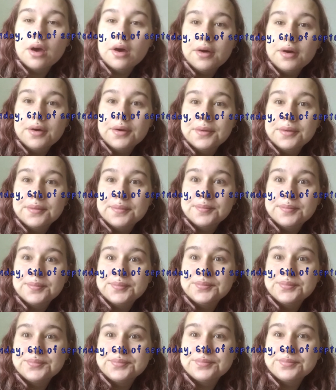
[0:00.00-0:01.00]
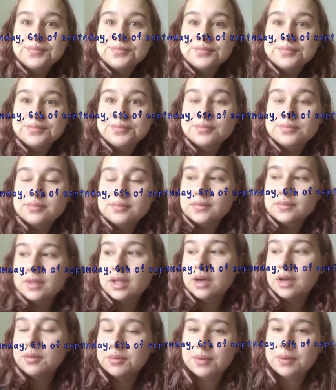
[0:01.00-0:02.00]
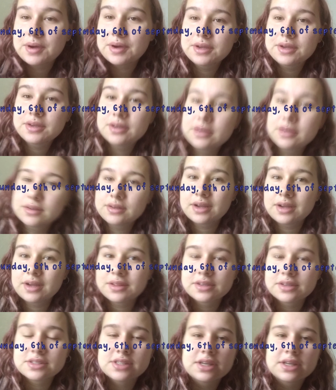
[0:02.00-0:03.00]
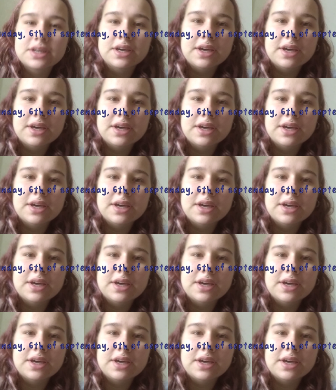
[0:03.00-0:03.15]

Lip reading: I'm awake. I think it's like